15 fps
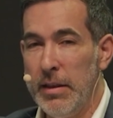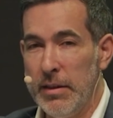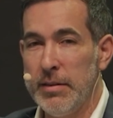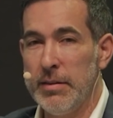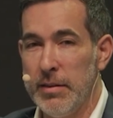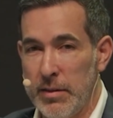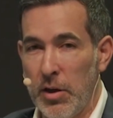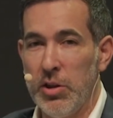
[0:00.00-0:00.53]

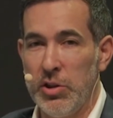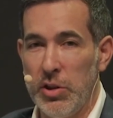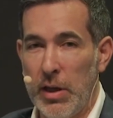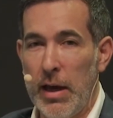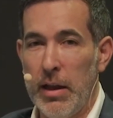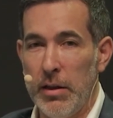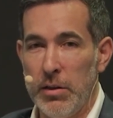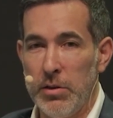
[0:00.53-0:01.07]
this is our
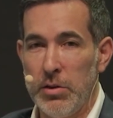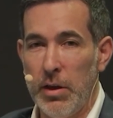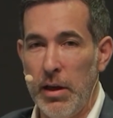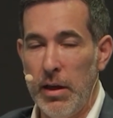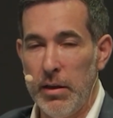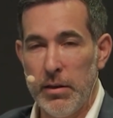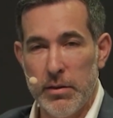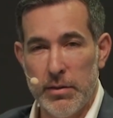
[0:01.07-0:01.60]
challenge.
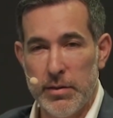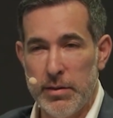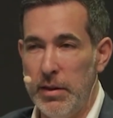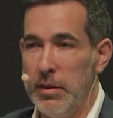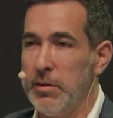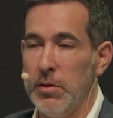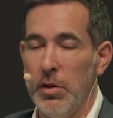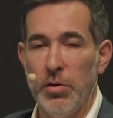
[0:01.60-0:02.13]
And
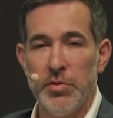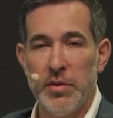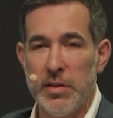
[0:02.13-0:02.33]
CISOs,